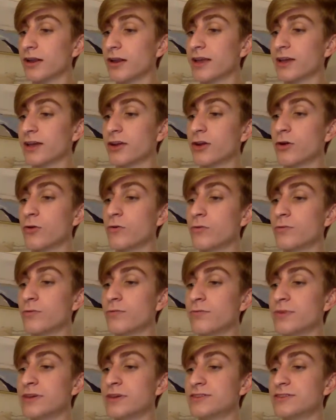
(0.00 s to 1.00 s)
like an
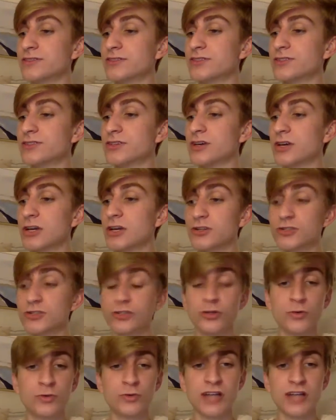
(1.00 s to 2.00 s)
old beast
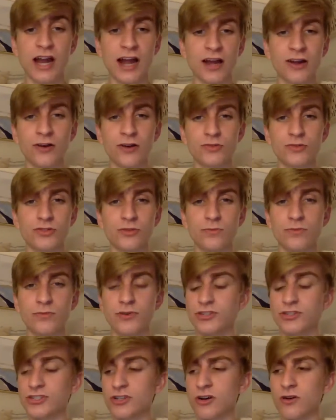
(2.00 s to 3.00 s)
too tired to
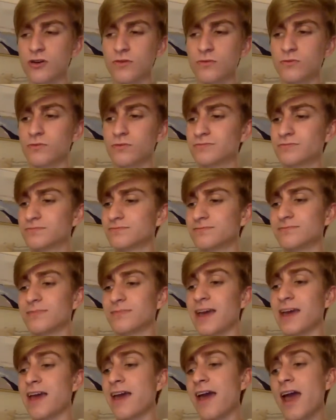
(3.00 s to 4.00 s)
push on.
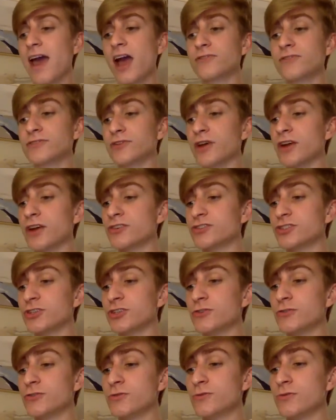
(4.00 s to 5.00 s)
After
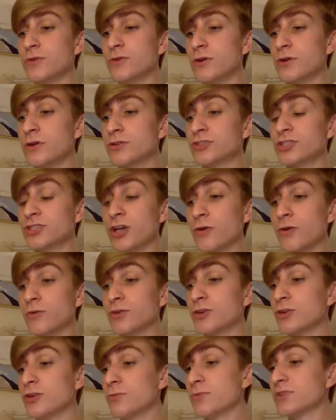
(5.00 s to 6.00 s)
Ashim show
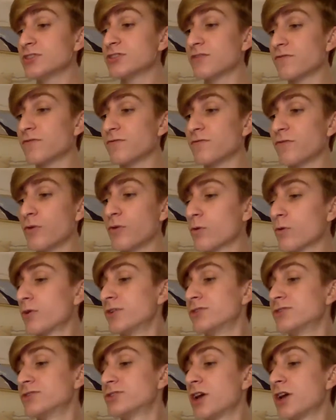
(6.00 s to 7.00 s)
humans
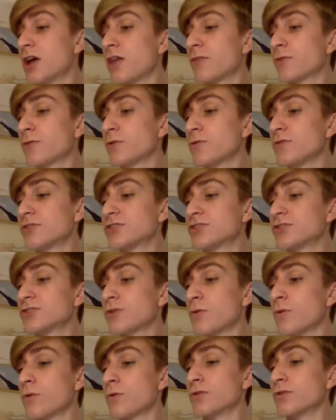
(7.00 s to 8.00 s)
forage through the
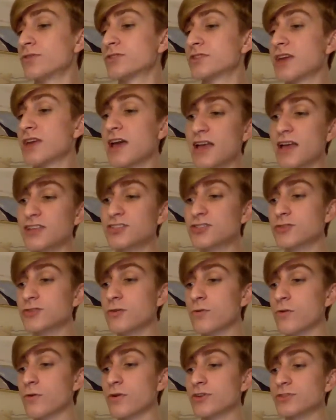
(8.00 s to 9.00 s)
stores. A
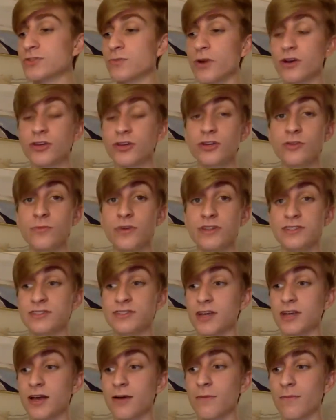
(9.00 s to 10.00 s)
store is where
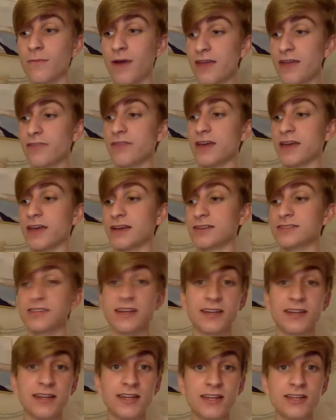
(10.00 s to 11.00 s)
humans buy things they
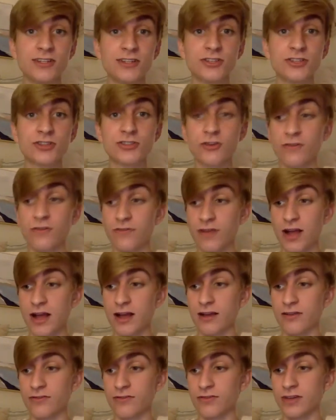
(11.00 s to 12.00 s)
need to
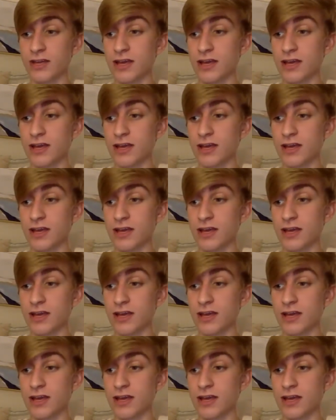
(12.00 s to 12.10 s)
survive.